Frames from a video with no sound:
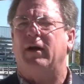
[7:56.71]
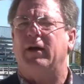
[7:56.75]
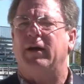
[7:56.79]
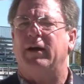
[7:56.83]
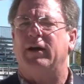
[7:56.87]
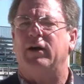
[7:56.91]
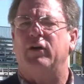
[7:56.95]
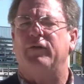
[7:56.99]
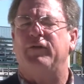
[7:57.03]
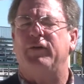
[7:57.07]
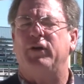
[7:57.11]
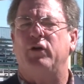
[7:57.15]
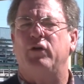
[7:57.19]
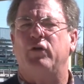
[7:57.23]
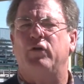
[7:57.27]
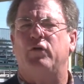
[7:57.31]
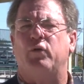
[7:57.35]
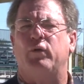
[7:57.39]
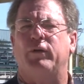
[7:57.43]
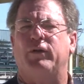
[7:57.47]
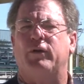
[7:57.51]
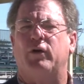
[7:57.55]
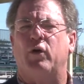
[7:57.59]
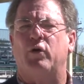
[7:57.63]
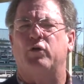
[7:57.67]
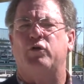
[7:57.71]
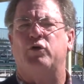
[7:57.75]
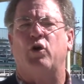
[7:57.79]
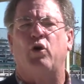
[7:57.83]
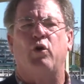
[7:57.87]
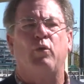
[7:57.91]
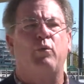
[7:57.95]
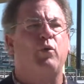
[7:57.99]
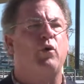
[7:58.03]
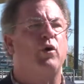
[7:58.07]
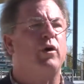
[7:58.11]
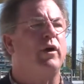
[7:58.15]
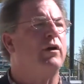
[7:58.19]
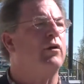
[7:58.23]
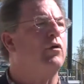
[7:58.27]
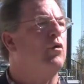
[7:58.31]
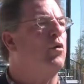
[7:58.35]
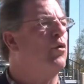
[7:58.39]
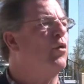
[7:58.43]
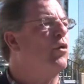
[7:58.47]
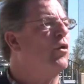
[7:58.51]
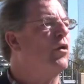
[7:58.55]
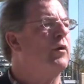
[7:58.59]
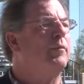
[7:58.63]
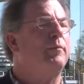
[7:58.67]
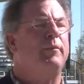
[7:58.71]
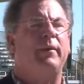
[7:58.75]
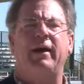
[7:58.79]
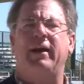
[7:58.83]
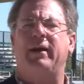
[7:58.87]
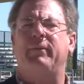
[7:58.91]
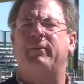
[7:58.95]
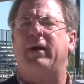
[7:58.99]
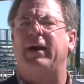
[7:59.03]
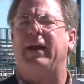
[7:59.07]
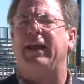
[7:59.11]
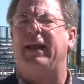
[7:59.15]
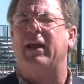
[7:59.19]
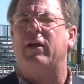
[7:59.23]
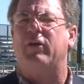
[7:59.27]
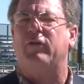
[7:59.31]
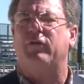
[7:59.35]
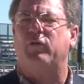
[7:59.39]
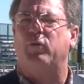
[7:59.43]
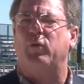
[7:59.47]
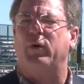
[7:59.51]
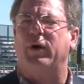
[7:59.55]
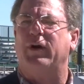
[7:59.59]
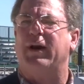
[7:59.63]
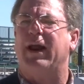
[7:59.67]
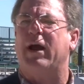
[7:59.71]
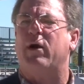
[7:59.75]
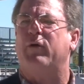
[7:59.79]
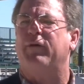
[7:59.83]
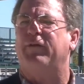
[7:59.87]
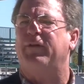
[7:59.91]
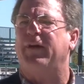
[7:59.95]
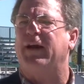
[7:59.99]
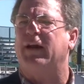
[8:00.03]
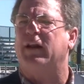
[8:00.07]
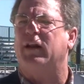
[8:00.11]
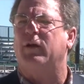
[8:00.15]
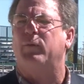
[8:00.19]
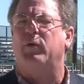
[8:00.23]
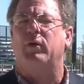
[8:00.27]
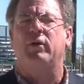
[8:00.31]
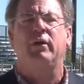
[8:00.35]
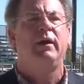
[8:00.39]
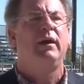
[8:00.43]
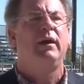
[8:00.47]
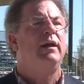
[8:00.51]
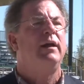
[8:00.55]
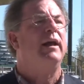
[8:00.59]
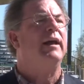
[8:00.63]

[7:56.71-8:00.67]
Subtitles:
interviews with Coach Holbrook or anybody else, we are now available.